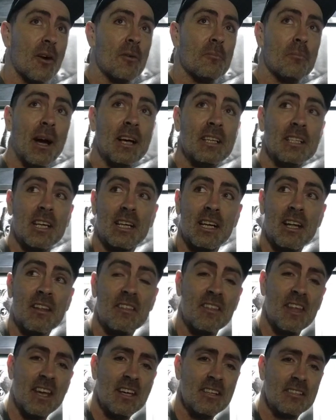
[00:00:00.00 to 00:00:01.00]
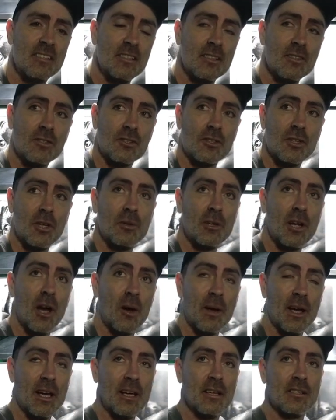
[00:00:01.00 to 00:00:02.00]
So basically this
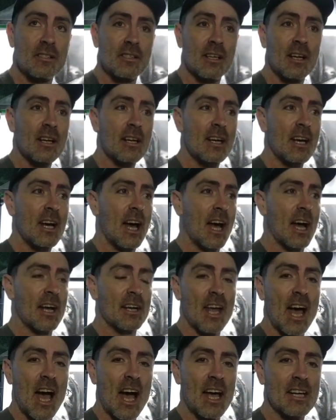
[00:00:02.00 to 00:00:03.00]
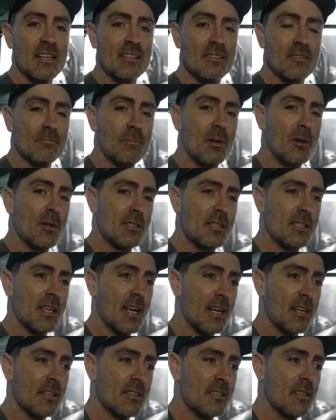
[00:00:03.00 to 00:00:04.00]
studio is an eight by
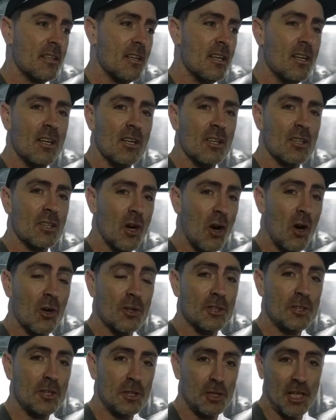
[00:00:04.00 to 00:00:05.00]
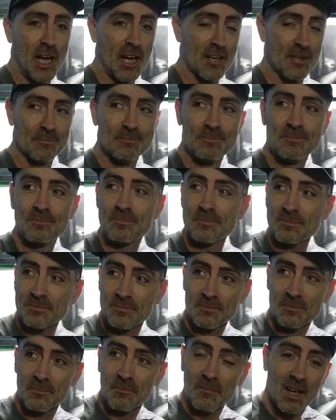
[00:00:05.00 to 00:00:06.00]
six garden shed.
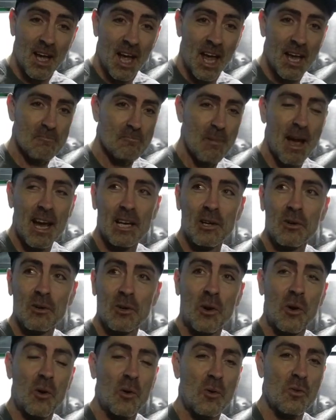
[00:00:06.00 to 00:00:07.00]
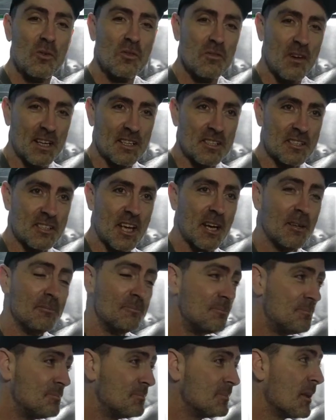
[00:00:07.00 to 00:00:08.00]
It may look all fancy,
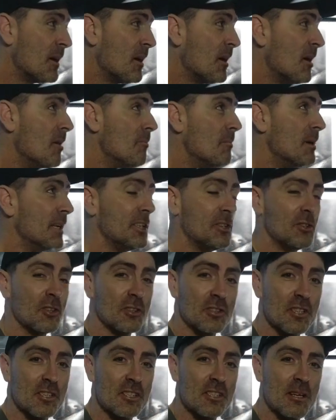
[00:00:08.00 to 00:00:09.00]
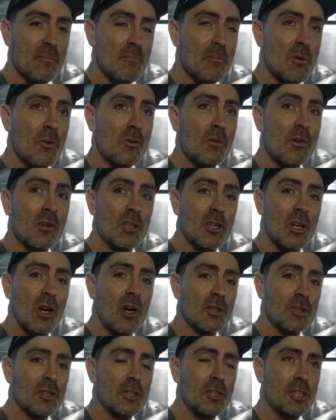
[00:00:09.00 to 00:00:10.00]
but it's just a simple
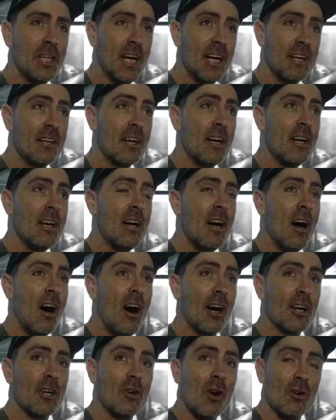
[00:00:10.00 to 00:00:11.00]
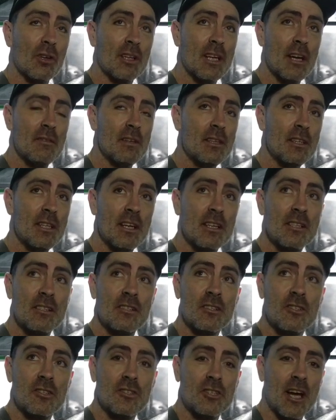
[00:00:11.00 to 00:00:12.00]
garden shed. I got given
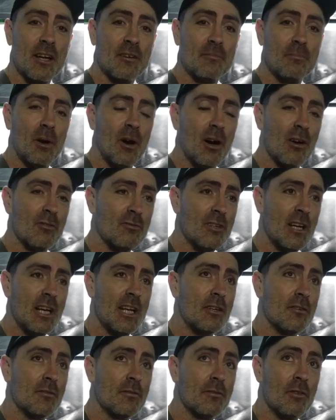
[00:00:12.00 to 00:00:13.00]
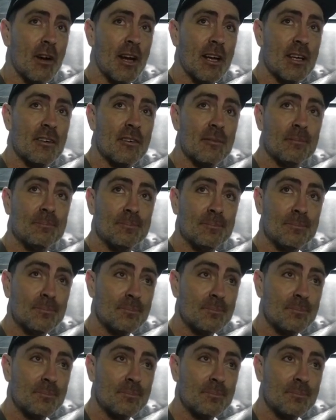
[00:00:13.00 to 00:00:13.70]
this shed by a really good friend